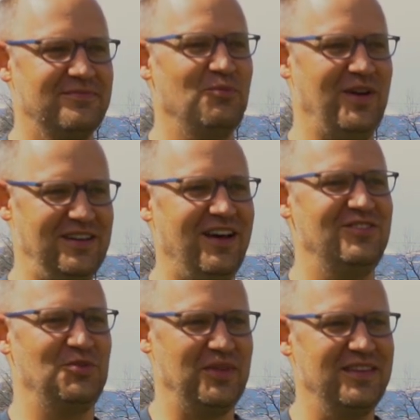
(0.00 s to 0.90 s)
went
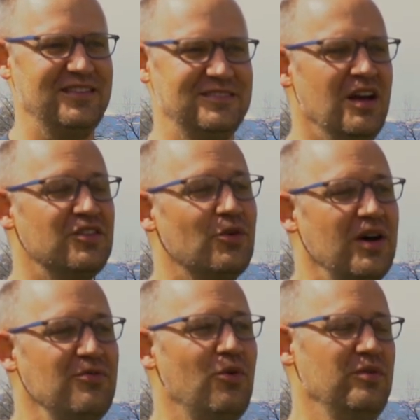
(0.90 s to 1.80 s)
nuts with it. So
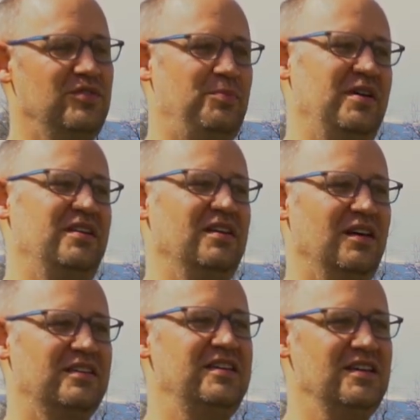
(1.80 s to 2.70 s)
I've always been
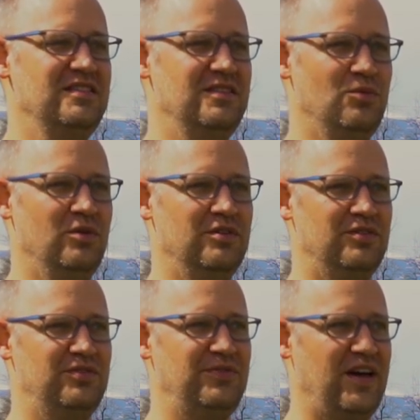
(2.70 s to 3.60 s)
a kid that
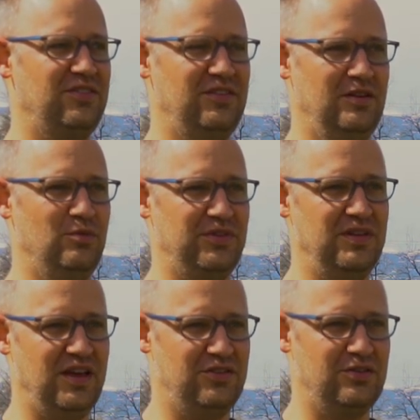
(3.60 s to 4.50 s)
was fascinated with
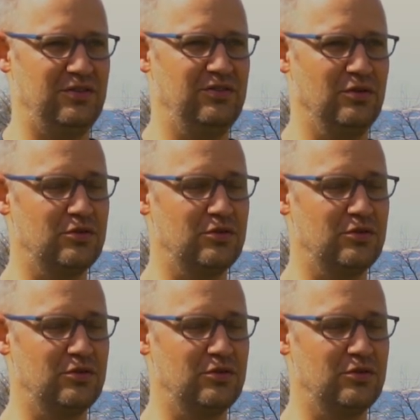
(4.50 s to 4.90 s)
nature. So